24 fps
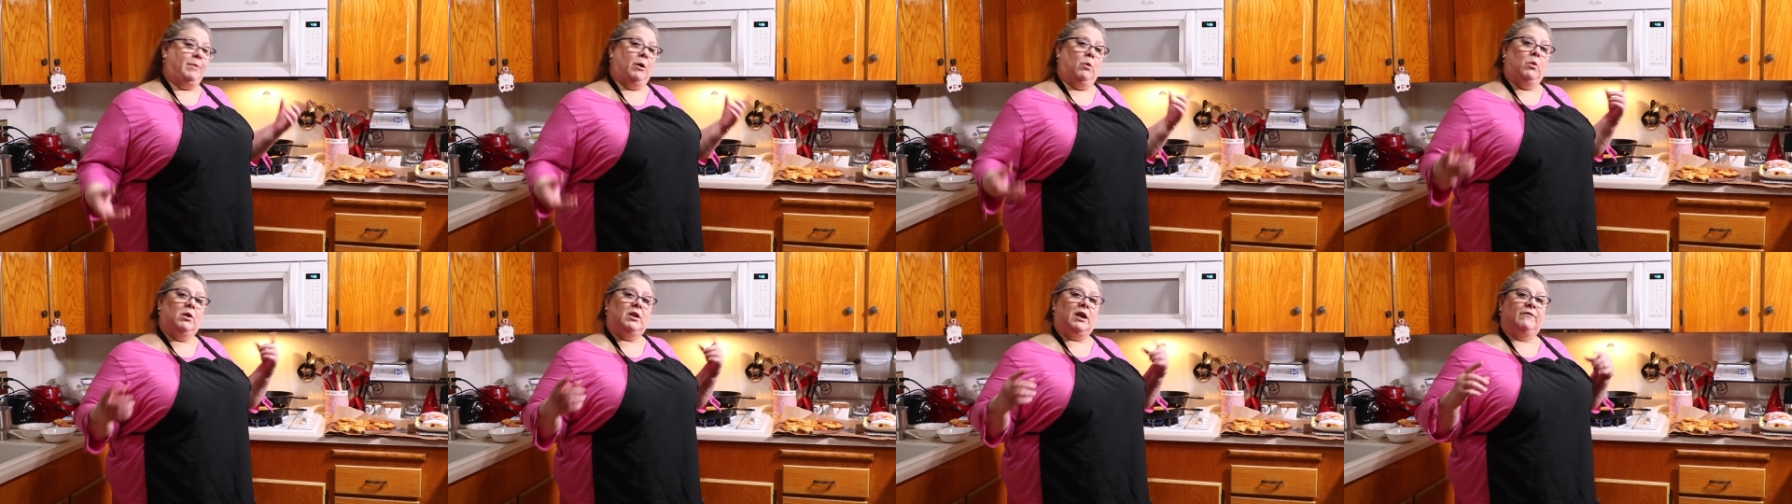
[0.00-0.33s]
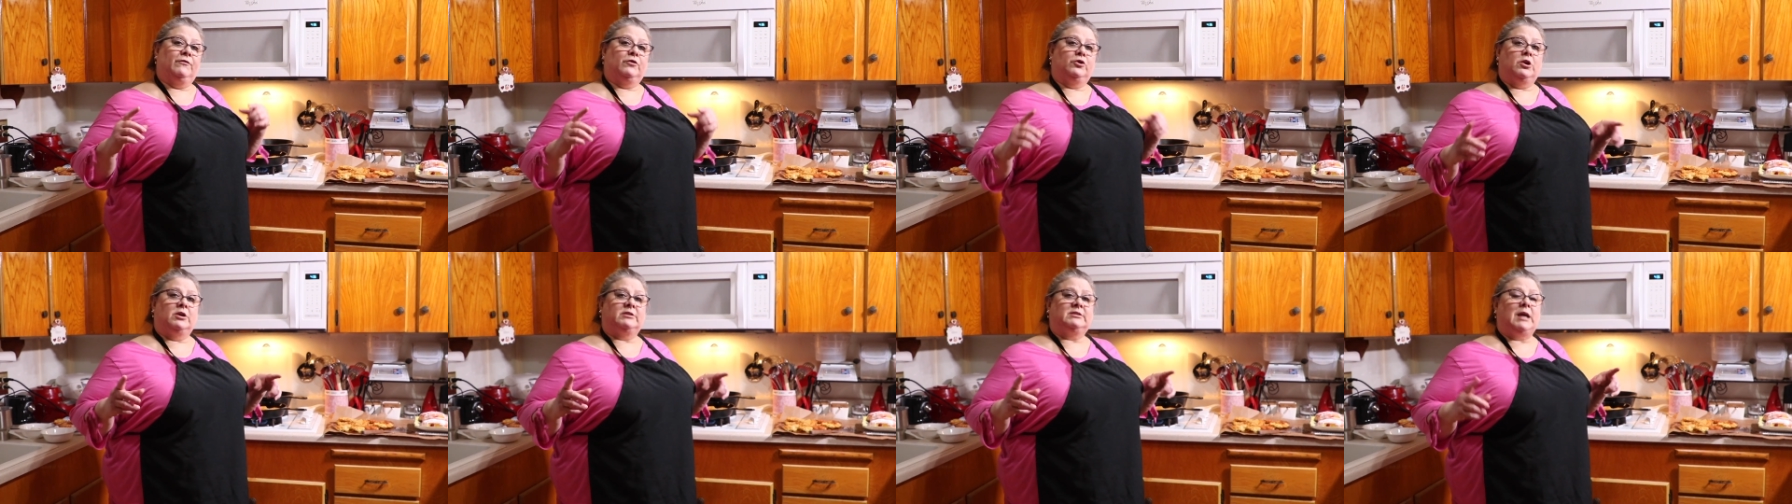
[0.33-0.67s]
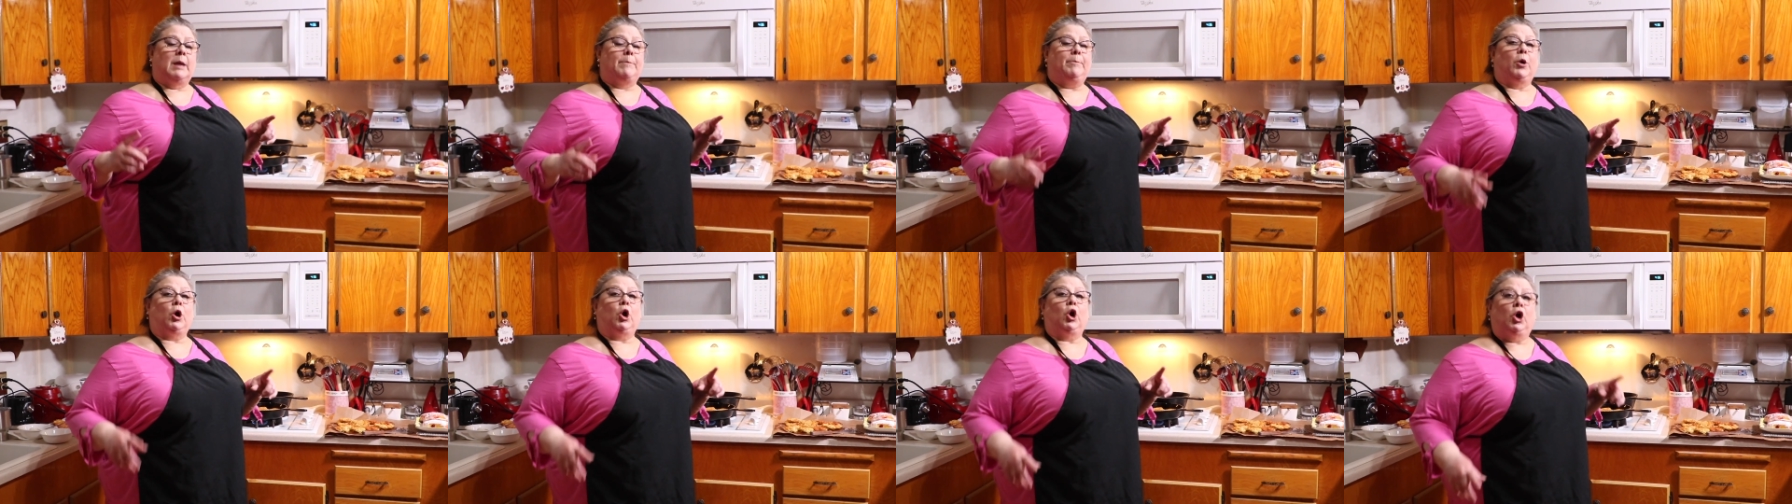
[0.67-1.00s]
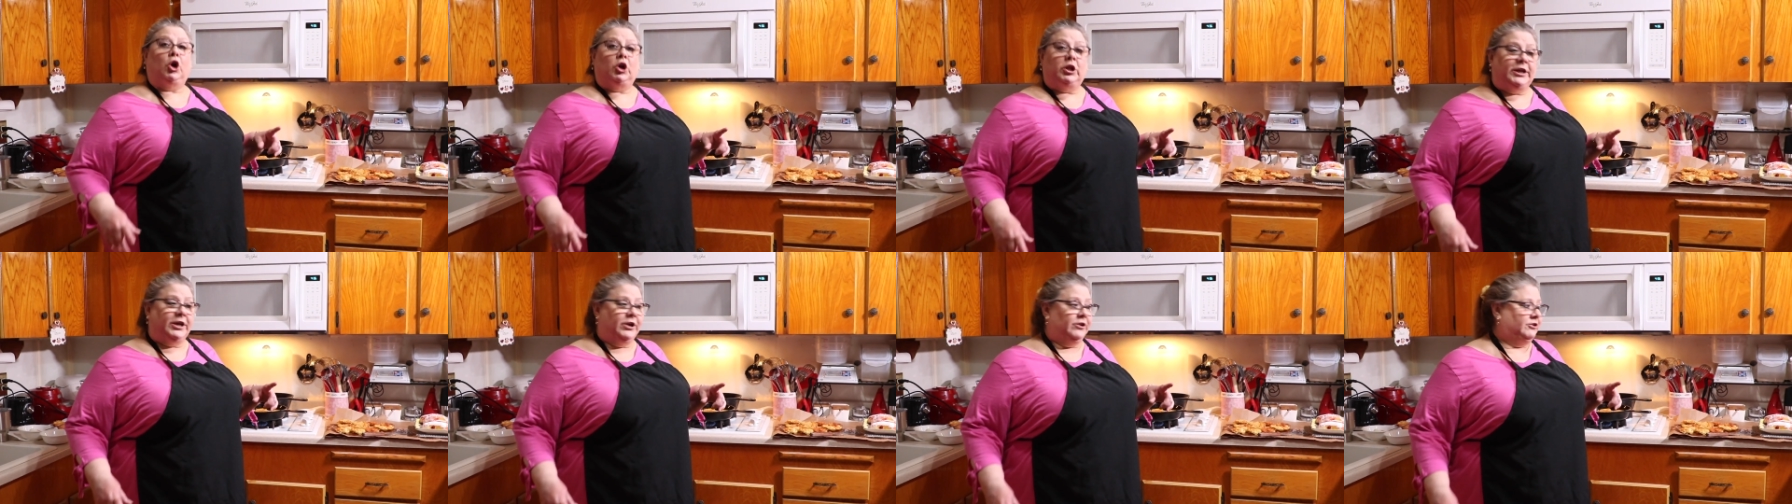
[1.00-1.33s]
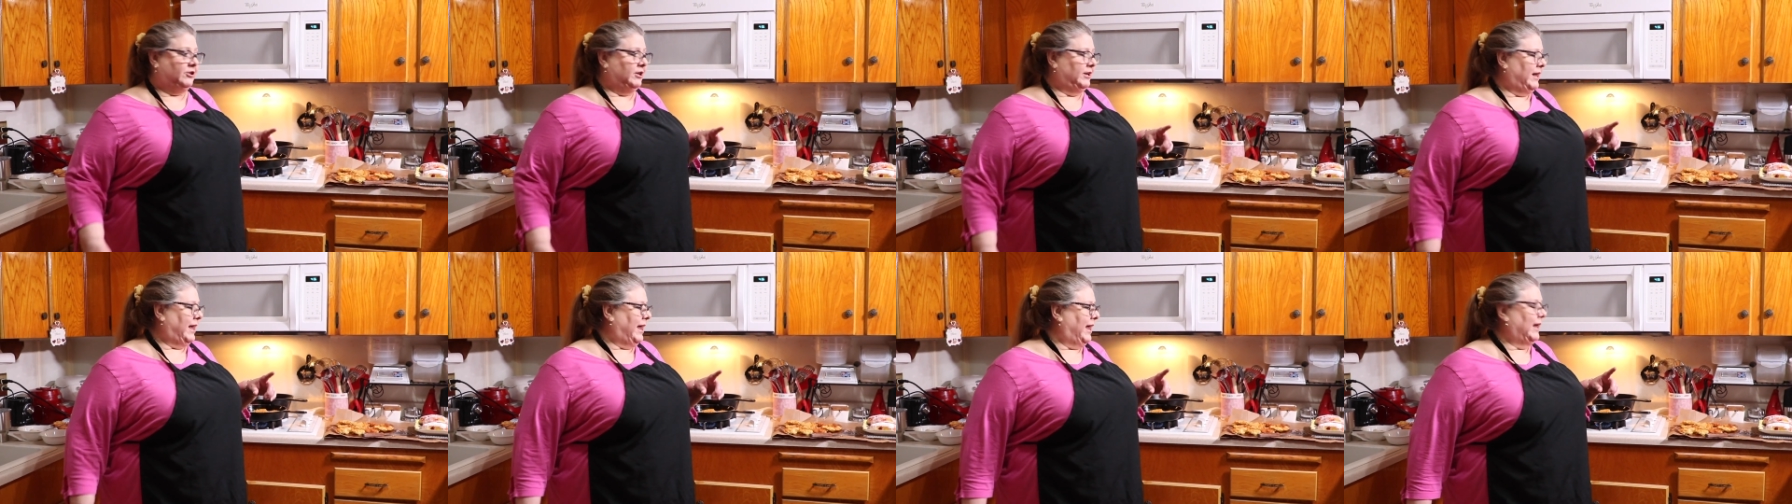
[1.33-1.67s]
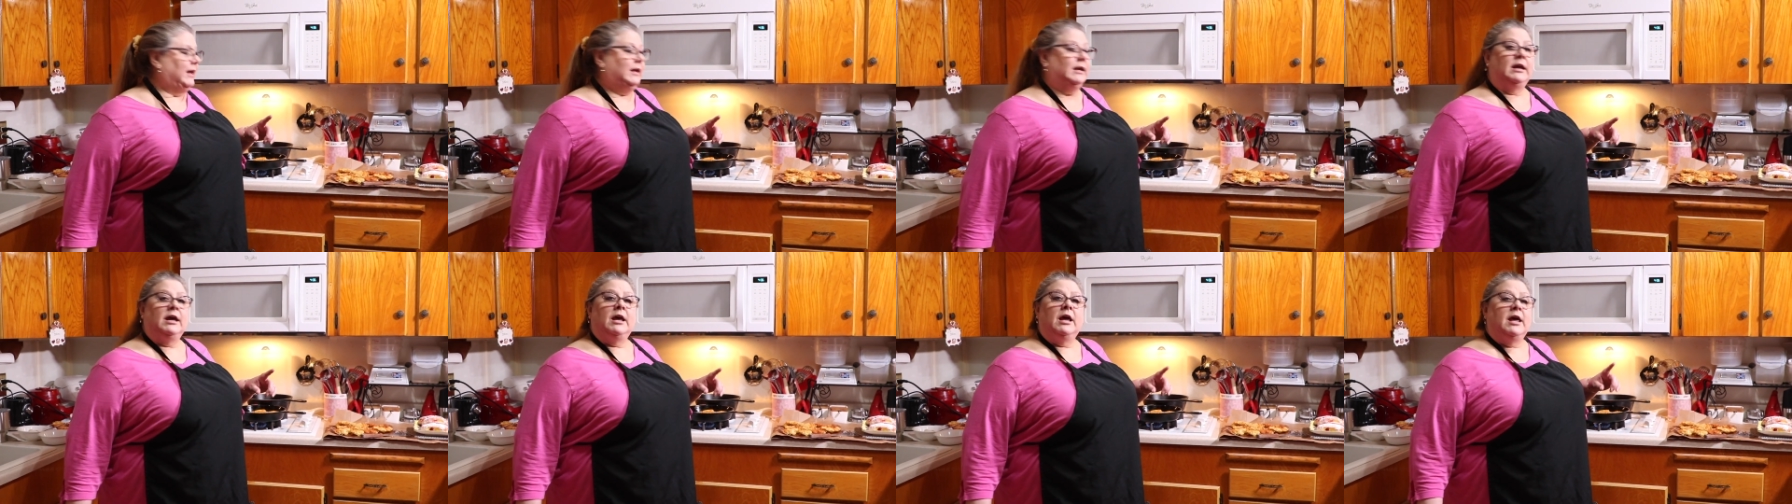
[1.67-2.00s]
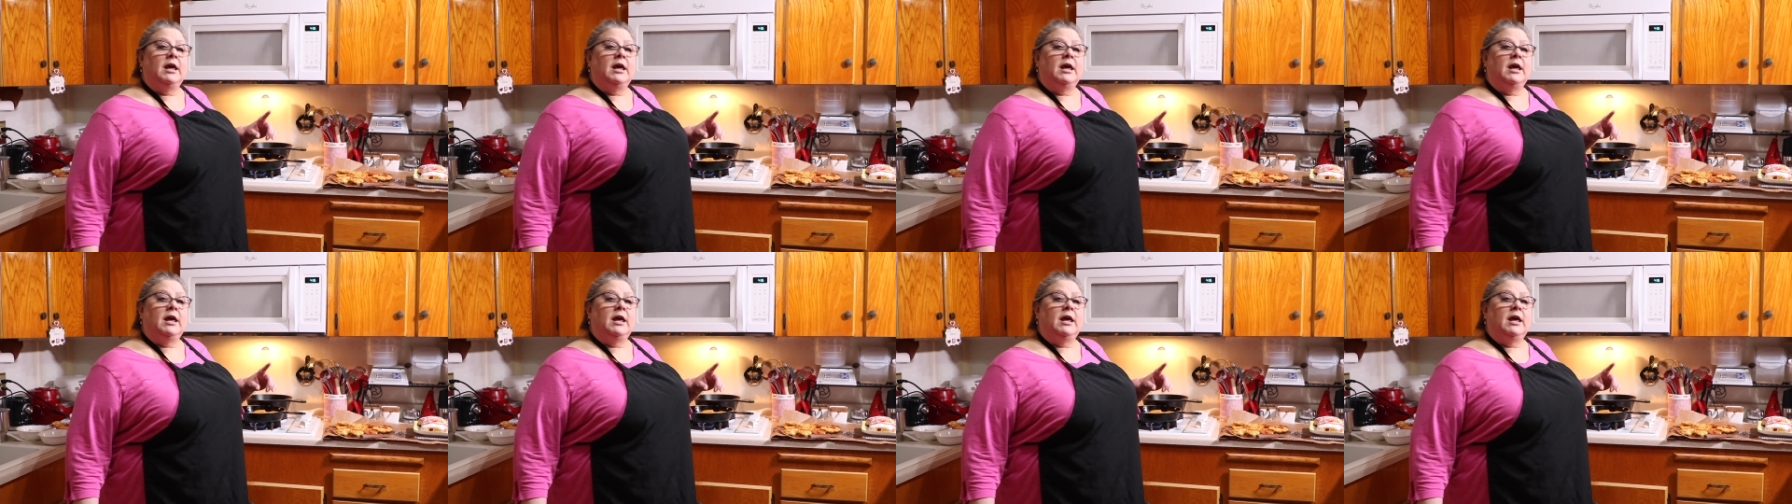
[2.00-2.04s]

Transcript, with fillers: But what I've cooked up earlier today